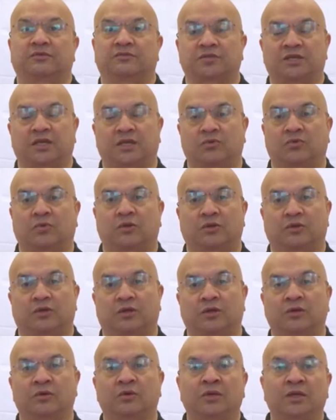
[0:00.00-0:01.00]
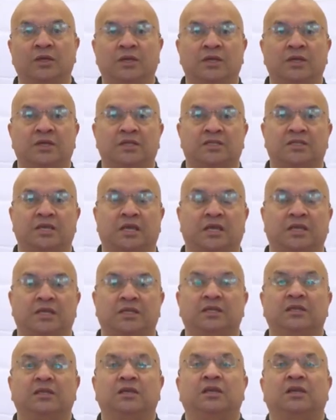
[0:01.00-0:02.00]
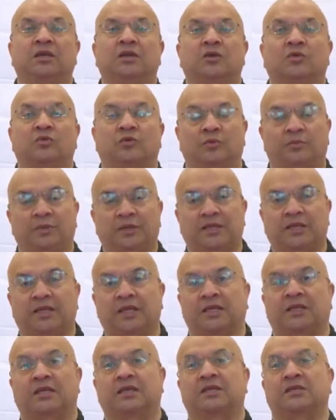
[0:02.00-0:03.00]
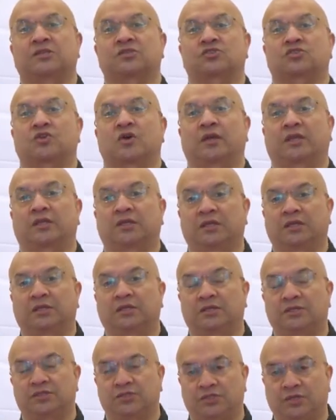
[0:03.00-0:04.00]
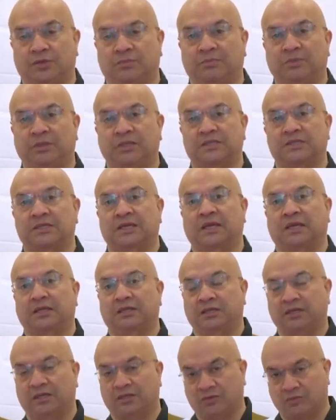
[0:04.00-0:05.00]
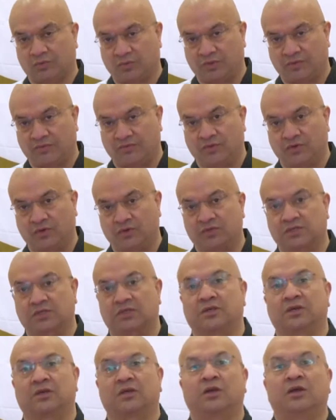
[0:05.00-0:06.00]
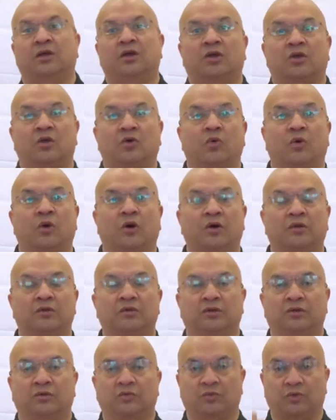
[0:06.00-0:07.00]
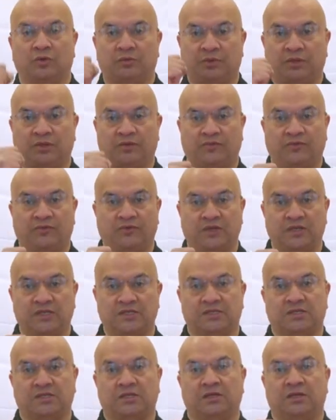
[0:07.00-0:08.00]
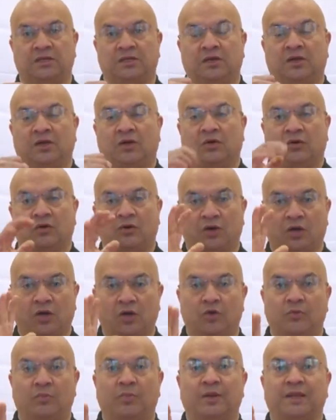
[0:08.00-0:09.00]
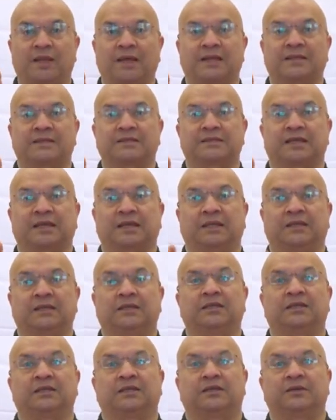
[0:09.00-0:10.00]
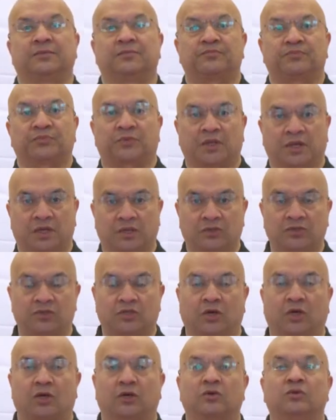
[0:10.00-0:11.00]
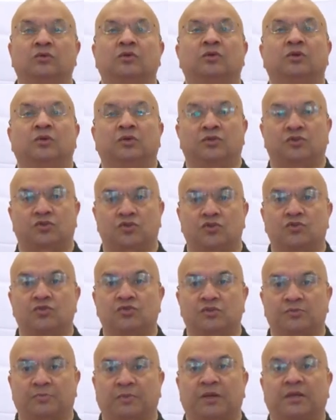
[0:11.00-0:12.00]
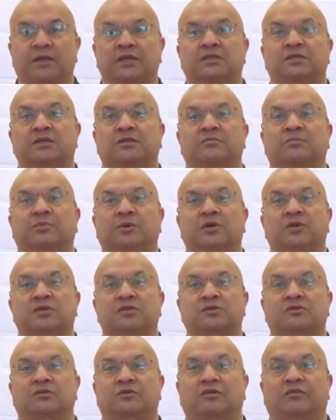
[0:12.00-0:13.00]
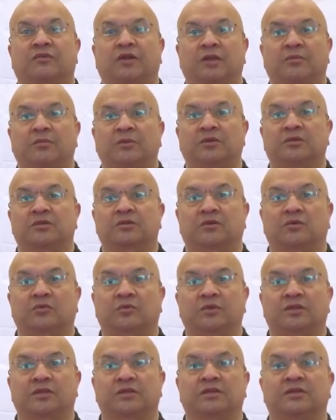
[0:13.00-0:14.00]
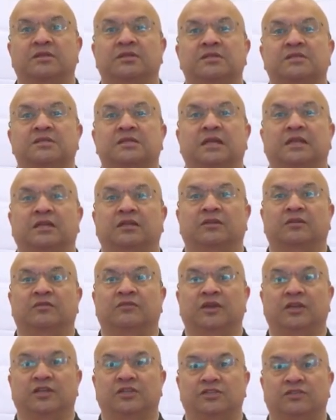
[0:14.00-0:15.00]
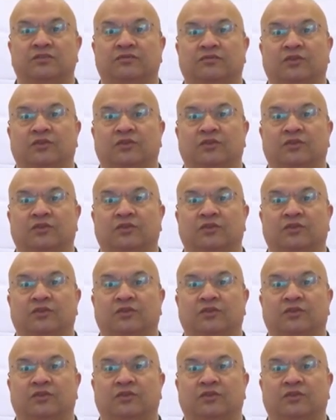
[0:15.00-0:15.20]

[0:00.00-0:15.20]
of Taekwondo, Tae would be kicking, striking, jumping technique with the foot. Kwon would be a fist or open hand technique. And Do, true spirit and personal development with an understanding of Asian